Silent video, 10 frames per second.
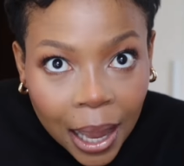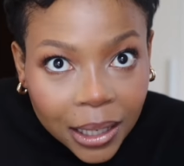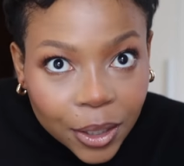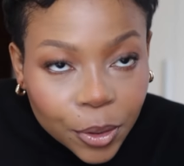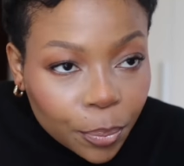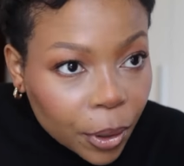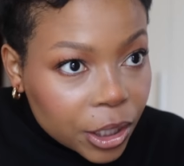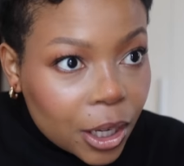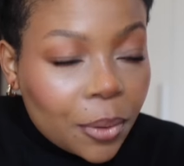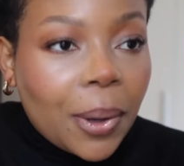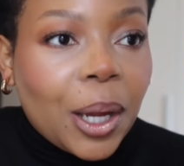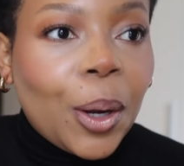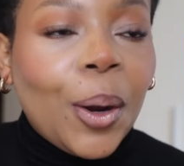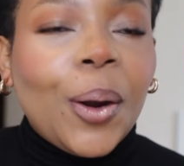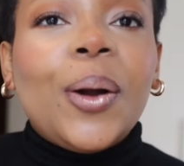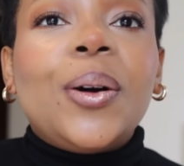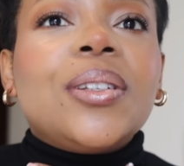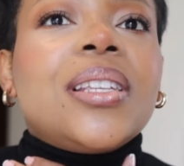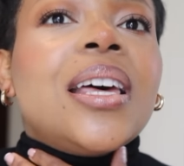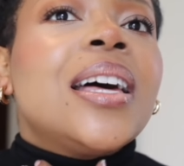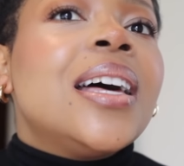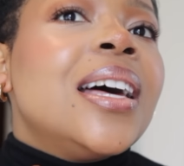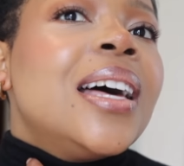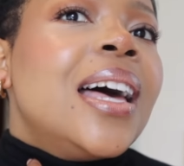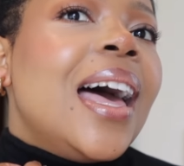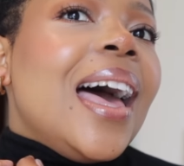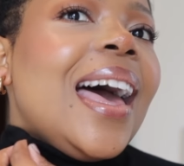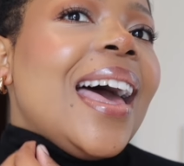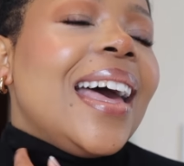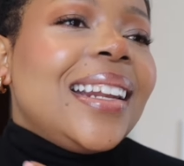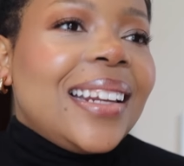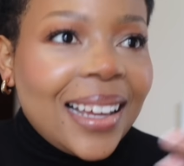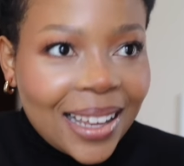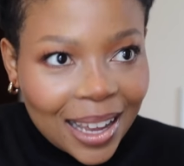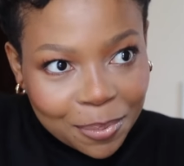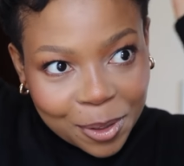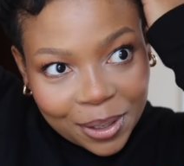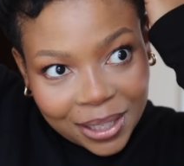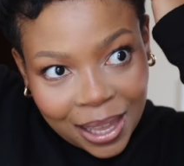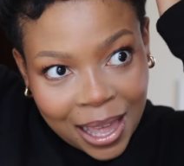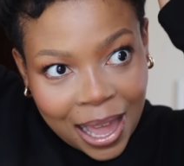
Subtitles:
I need to brush out my curls, and I'm so excited.